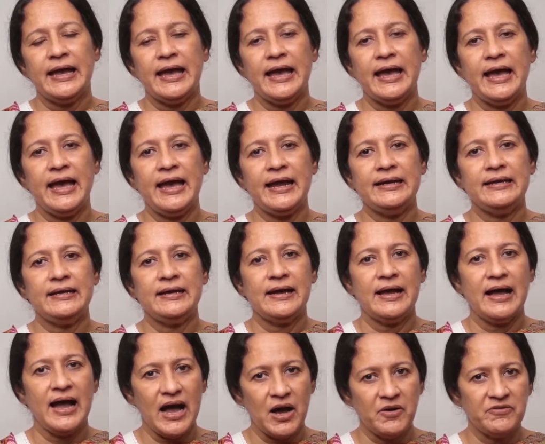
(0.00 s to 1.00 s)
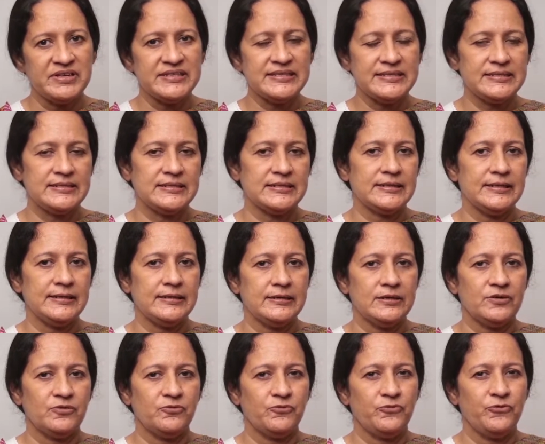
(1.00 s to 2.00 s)
and harvested
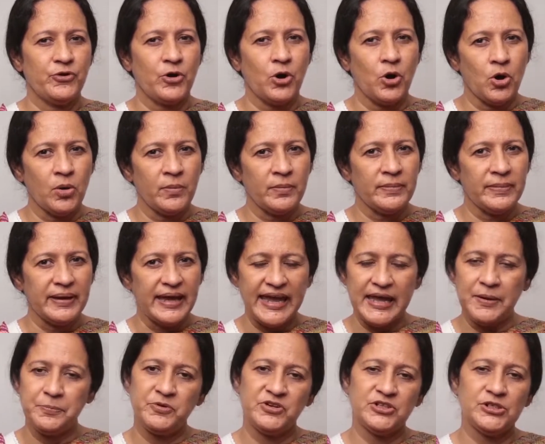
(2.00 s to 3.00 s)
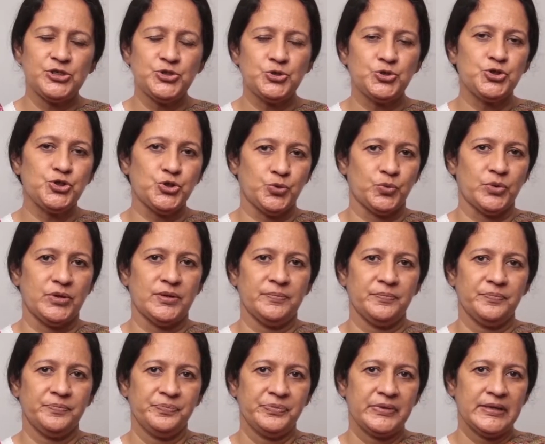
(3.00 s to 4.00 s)
from April to June.
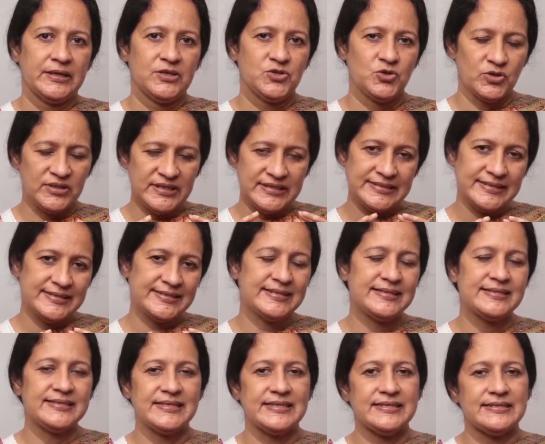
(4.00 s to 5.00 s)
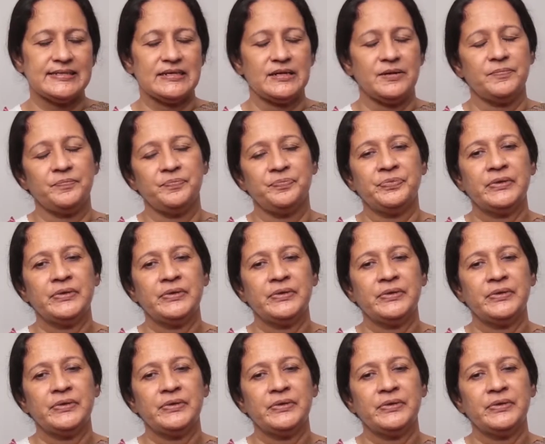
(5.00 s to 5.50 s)
So this is the season.